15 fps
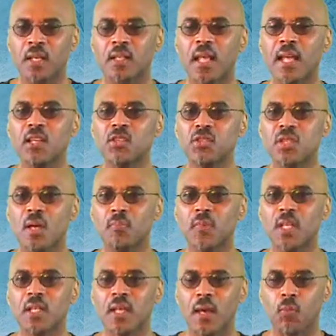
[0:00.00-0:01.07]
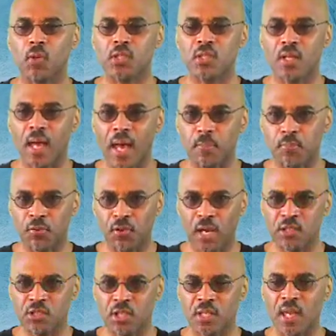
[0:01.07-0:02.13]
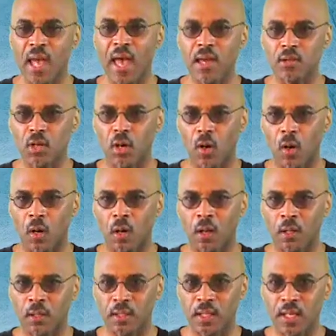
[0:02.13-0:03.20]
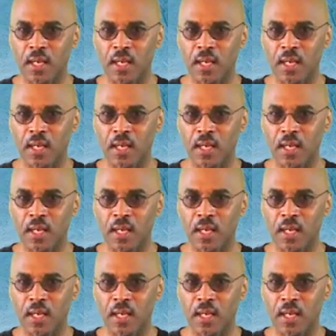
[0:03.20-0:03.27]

That is something that was not present at all